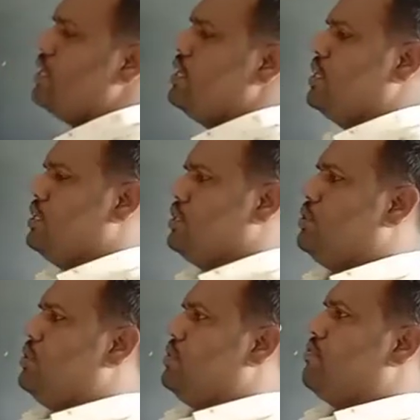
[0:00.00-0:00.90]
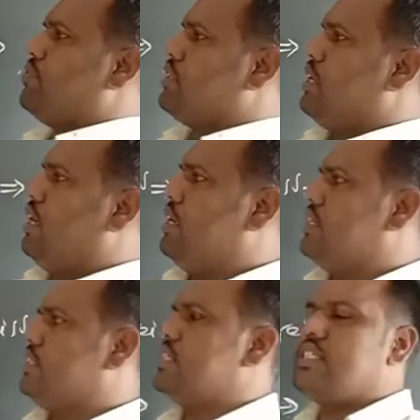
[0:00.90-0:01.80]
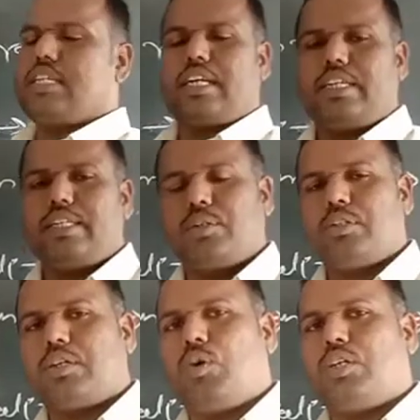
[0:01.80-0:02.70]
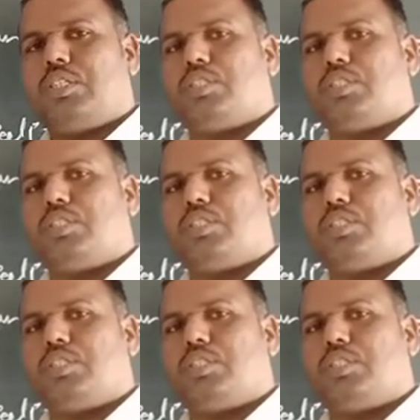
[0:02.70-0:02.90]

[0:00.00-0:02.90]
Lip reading: So this is regarding to the causes